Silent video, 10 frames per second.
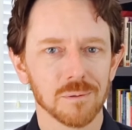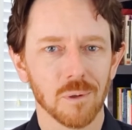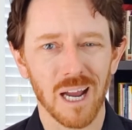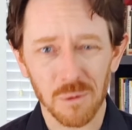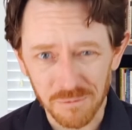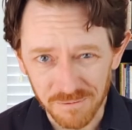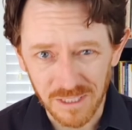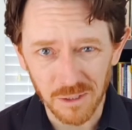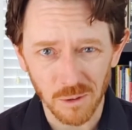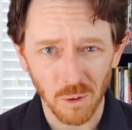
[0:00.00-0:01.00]
or how to
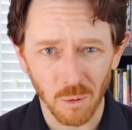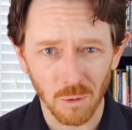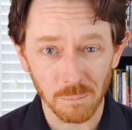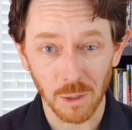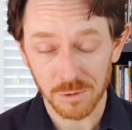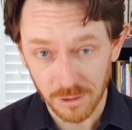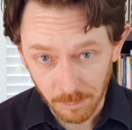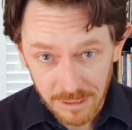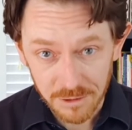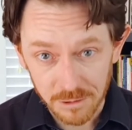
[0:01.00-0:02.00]
feel, or most
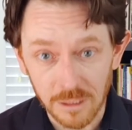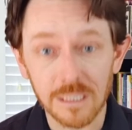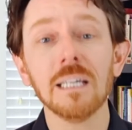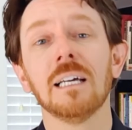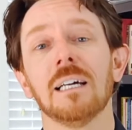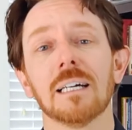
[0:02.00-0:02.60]
egregiously,